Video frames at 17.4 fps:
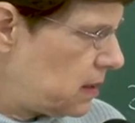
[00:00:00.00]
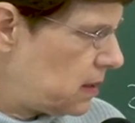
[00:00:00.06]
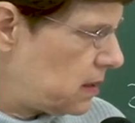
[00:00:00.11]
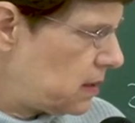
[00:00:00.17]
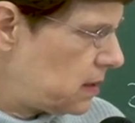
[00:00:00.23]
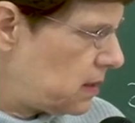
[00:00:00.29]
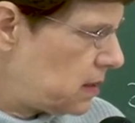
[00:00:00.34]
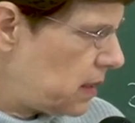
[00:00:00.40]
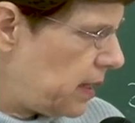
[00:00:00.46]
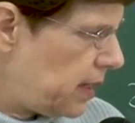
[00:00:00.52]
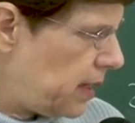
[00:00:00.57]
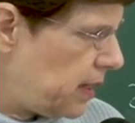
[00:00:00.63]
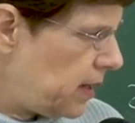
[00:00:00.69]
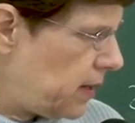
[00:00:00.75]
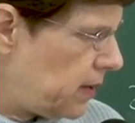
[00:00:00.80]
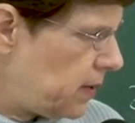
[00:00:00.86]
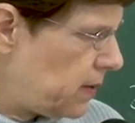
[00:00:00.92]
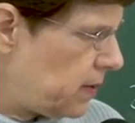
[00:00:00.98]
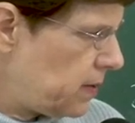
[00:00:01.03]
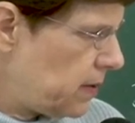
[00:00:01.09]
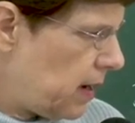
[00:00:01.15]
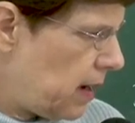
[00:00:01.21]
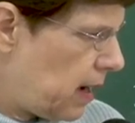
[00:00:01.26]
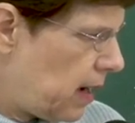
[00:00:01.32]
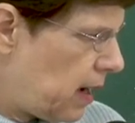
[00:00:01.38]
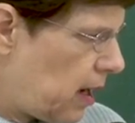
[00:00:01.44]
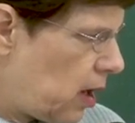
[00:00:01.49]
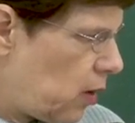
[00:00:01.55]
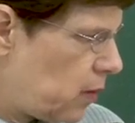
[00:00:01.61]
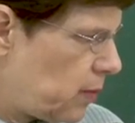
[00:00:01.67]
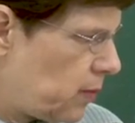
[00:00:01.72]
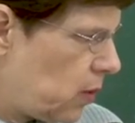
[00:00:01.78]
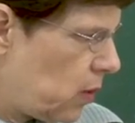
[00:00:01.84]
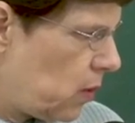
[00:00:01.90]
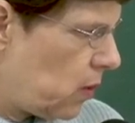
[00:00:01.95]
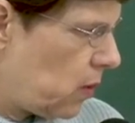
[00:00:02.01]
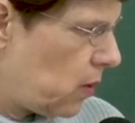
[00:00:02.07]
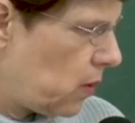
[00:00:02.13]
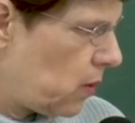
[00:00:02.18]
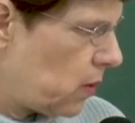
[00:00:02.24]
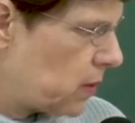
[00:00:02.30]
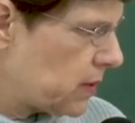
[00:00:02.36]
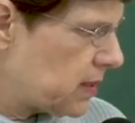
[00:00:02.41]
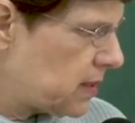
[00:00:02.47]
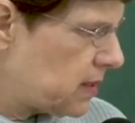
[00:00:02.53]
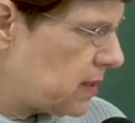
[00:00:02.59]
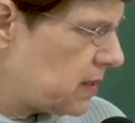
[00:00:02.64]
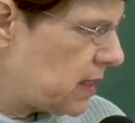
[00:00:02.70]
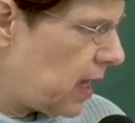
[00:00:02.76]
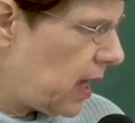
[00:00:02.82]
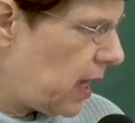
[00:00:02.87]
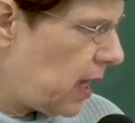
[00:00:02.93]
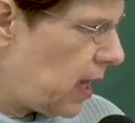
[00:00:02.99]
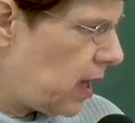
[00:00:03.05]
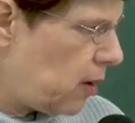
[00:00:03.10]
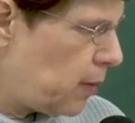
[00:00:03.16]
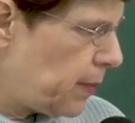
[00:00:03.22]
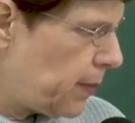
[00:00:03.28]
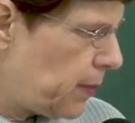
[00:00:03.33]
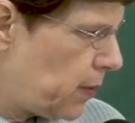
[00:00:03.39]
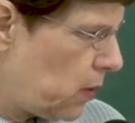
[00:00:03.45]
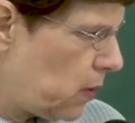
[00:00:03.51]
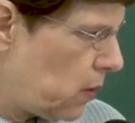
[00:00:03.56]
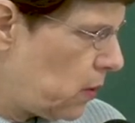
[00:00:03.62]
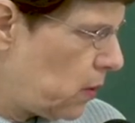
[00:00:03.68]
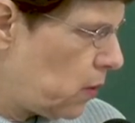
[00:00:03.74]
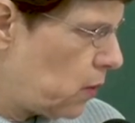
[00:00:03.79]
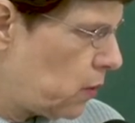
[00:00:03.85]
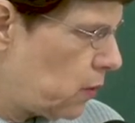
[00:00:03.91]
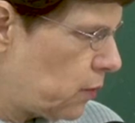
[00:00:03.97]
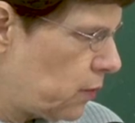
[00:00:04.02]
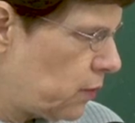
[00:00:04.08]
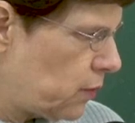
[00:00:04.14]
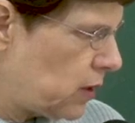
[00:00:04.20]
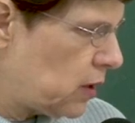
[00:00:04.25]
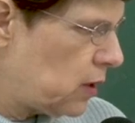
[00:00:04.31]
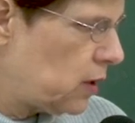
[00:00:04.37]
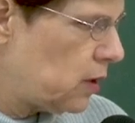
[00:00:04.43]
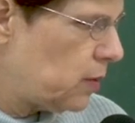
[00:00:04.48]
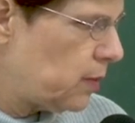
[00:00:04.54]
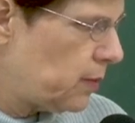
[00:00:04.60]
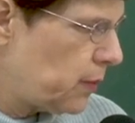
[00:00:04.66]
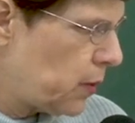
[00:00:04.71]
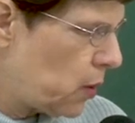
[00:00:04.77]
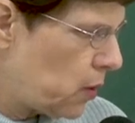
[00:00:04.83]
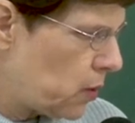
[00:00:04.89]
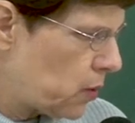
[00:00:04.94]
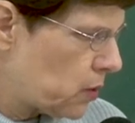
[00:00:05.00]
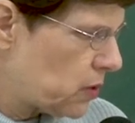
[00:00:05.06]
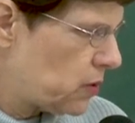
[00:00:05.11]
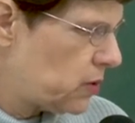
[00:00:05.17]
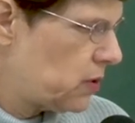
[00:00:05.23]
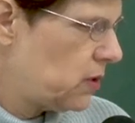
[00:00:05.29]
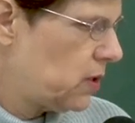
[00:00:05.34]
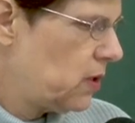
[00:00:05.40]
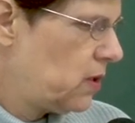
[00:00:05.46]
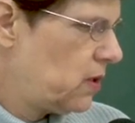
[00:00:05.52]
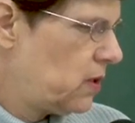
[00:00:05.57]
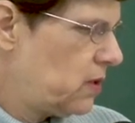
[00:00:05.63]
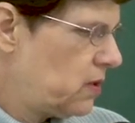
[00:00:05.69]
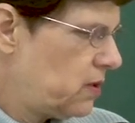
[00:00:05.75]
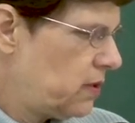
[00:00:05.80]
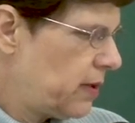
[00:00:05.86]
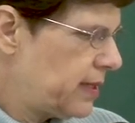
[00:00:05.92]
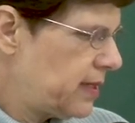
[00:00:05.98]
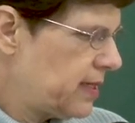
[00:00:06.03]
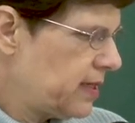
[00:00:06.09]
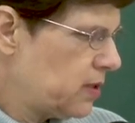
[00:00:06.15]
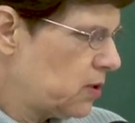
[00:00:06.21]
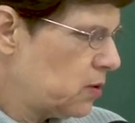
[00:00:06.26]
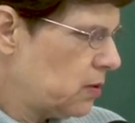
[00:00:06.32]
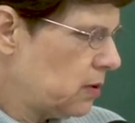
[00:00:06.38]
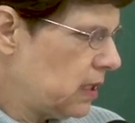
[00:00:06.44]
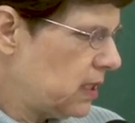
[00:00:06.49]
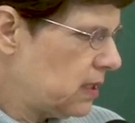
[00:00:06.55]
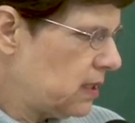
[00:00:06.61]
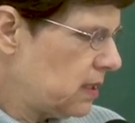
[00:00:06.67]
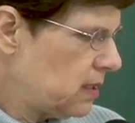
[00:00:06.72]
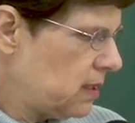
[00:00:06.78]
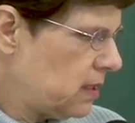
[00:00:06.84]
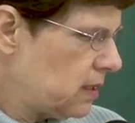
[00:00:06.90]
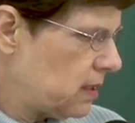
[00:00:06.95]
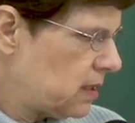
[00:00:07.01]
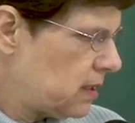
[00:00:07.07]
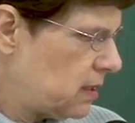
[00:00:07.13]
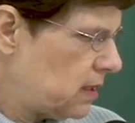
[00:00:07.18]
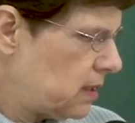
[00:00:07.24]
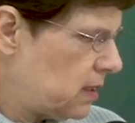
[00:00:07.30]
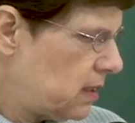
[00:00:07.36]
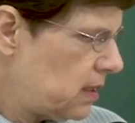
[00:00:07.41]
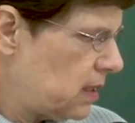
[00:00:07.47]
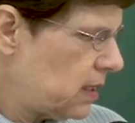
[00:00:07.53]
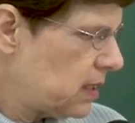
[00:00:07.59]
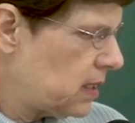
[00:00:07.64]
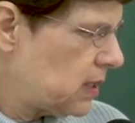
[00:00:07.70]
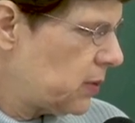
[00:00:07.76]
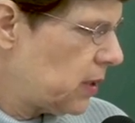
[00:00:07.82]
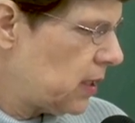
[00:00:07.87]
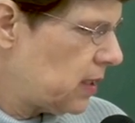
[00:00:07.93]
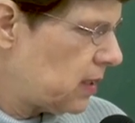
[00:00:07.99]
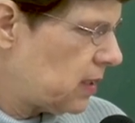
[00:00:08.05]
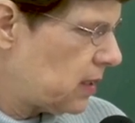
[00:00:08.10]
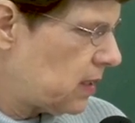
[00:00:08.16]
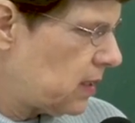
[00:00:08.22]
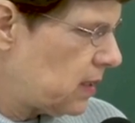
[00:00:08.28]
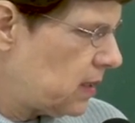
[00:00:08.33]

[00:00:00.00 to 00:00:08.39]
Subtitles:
Sera po sa po fi pos. That sounds Greek, doesn't it? Next one.